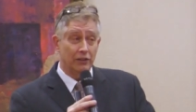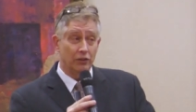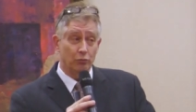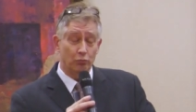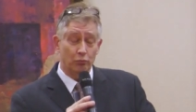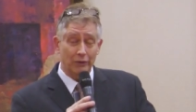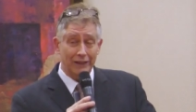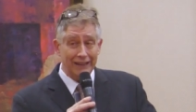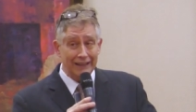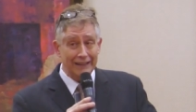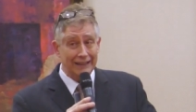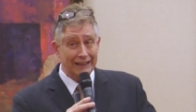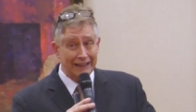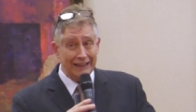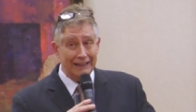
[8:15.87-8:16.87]
You
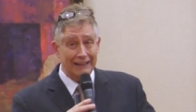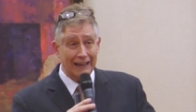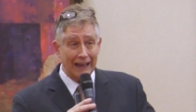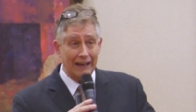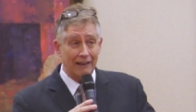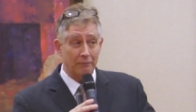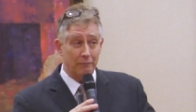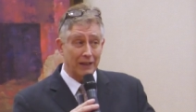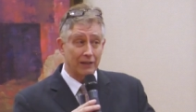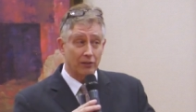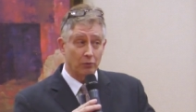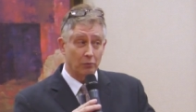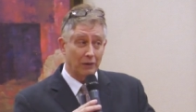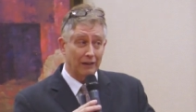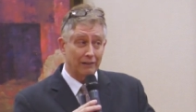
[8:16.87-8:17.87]
really need to have
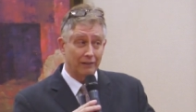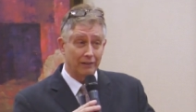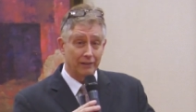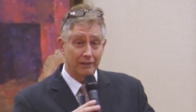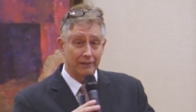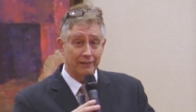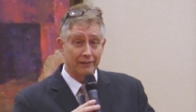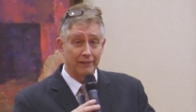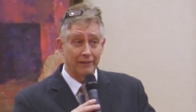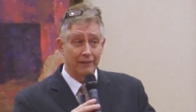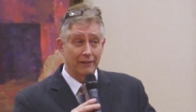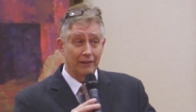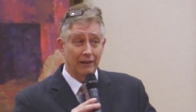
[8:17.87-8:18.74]
medical records